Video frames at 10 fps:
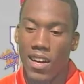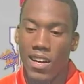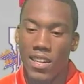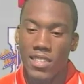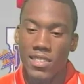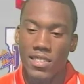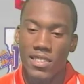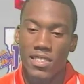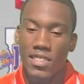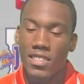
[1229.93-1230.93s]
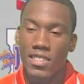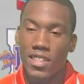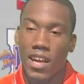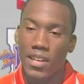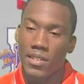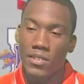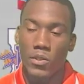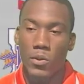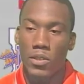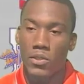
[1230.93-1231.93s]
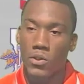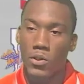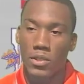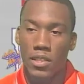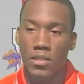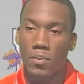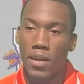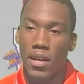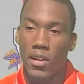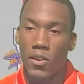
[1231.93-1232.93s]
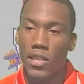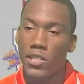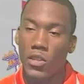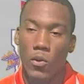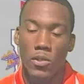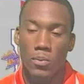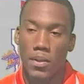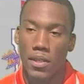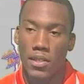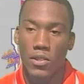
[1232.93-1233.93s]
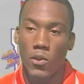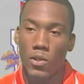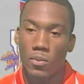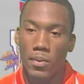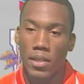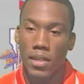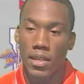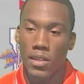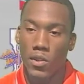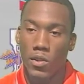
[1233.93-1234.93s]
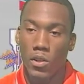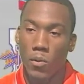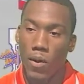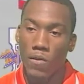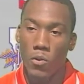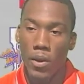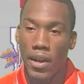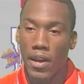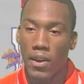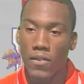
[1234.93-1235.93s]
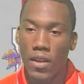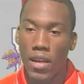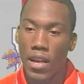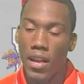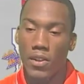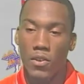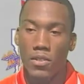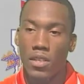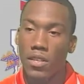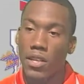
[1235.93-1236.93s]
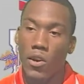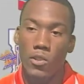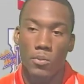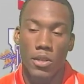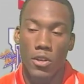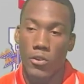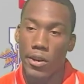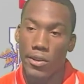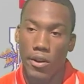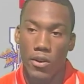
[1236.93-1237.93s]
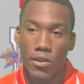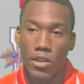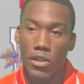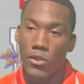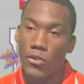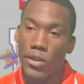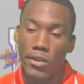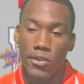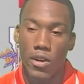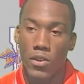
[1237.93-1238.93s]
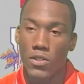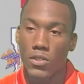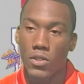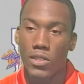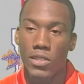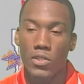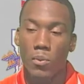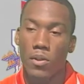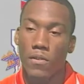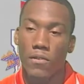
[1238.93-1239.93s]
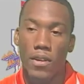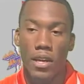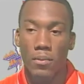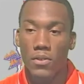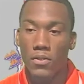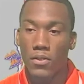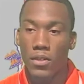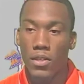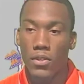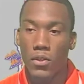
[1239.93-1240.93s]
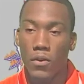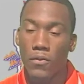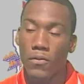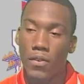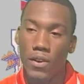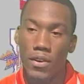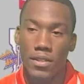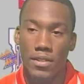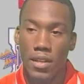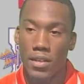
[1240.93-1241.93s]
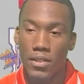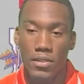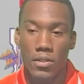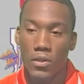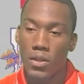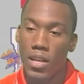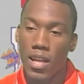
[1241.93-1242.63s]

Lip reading: It's just like two inter-school states playing, you know, it's always big. It's always big. And, you know, the rival we have, you know, Southern, they always bring a great crowd, a great crowd. So it's going to be a fun atmosphere, you know, very exciting, you know.